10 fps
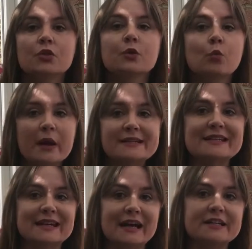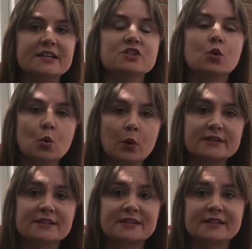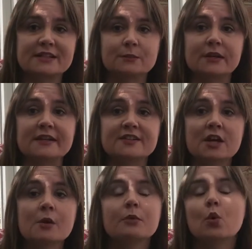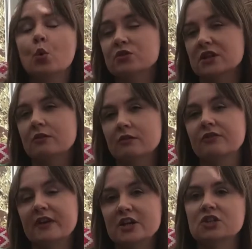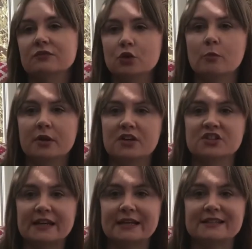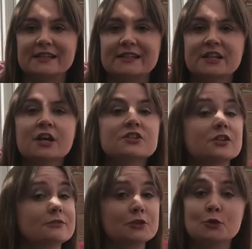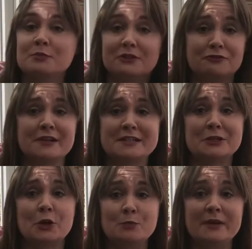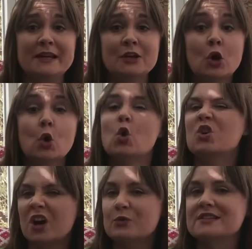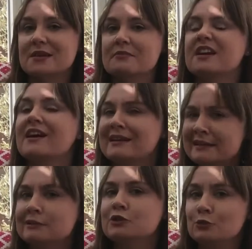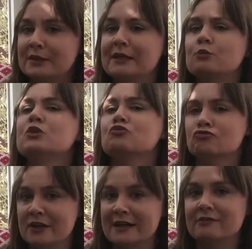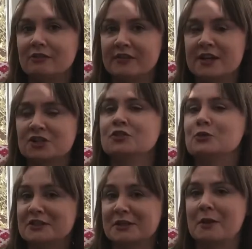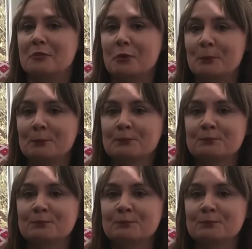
The wedding cake is always a centrepiece, but also a reflection of your personalities. So don't be afraid to go big or go with something a little unique, which really reflects you as a couple.